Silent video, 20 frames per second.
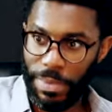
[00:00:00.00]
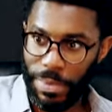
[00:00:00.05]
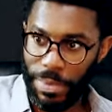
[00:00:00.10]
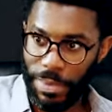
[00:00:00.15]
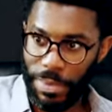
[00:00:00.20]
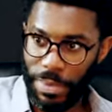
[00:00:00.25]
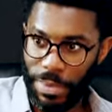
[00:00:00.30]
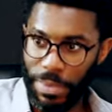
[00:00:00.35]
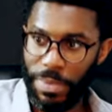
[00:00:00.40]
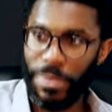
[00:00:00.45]

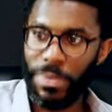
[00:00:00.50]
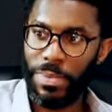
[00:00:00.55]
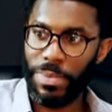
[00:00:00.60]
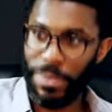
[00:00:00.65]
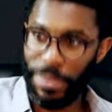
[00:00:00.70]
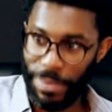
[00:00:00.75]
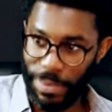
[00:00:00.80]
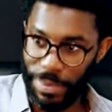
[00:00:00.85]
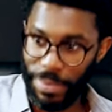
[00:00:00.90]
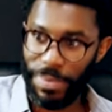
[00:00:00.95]
like in the
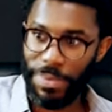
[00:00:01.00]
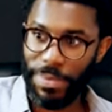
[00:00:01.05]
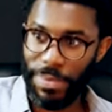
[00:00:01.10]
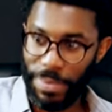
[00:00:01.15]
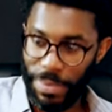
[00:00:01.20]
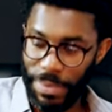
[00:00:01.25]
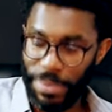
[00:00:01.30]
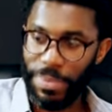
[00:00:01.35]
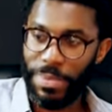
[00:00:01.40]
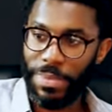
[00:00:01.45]
grimy
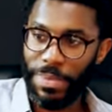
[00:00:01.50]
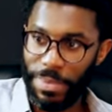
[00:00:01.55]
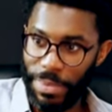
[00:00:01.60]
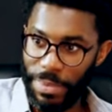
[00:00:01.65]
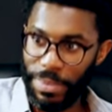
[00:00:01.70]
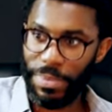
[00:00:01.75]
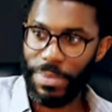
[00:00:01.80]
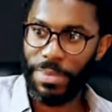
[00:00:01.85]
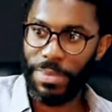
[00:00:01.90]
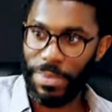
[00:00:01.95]
shift.
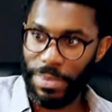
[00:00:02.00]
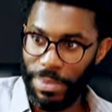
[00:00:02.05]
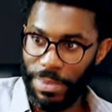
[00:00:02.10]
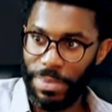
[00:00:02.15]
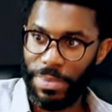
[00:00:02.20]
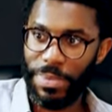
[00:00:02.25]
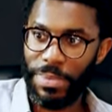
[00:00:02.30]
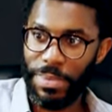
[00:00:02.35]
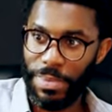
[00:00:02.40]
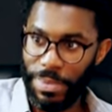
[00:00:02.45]
Oh,
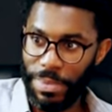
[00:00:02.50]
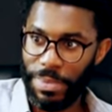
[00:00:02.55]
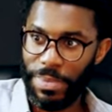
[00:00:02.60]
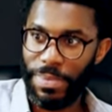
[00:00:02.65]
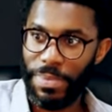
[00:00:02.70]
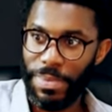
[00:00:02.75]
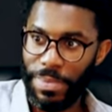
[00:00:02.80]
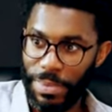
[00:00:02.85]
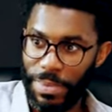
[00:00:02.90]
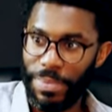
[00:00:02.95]
wicked,
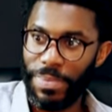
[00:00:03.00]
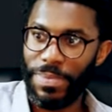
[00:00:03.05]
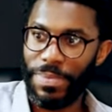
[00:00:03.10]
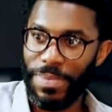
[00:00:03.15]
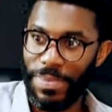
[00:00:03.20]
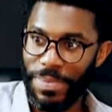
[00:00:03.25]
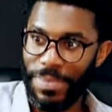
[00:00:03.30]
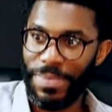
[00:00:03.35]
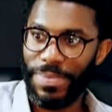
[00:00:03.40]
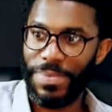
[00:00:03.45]
listen to a
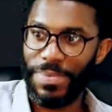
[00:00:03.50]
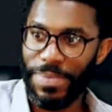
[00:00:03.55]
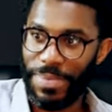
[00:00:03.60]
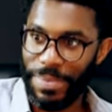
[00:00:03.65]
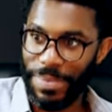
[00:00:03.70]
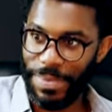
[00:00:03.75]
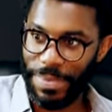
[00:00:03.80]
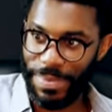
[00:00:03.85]
bass line.